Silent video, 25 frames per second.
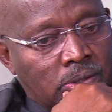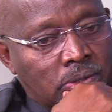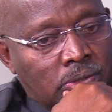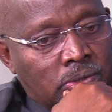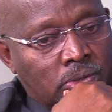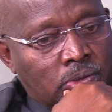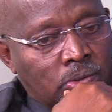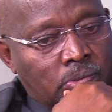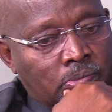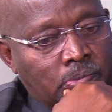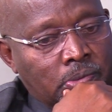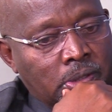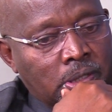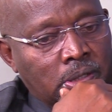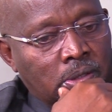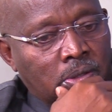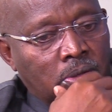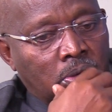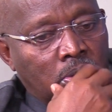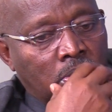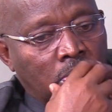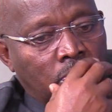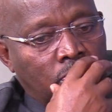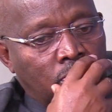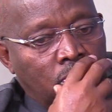to be
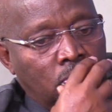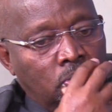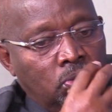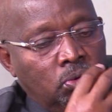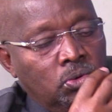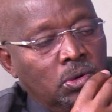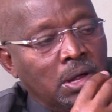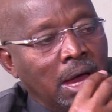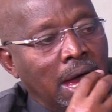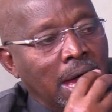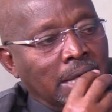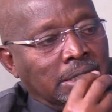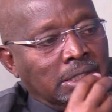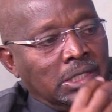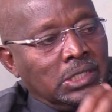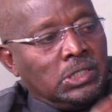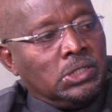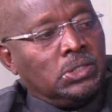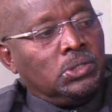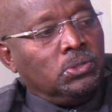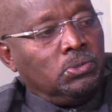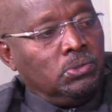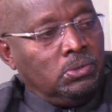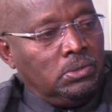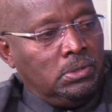of good
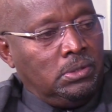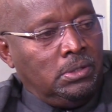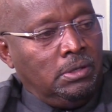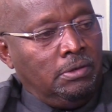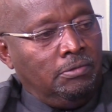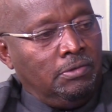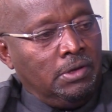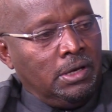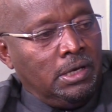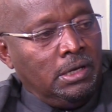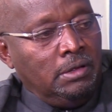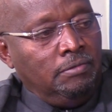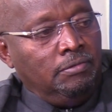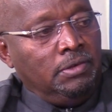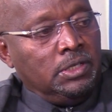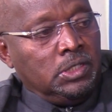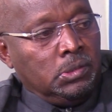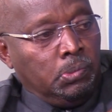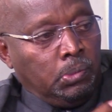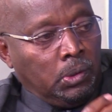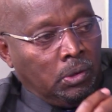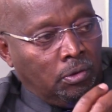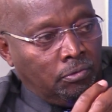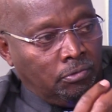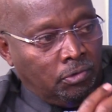attitude, even if he's
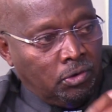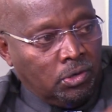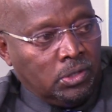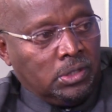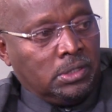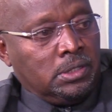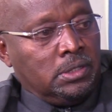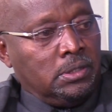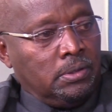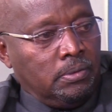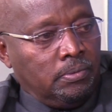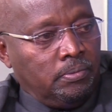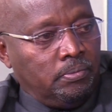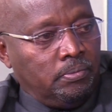provoked.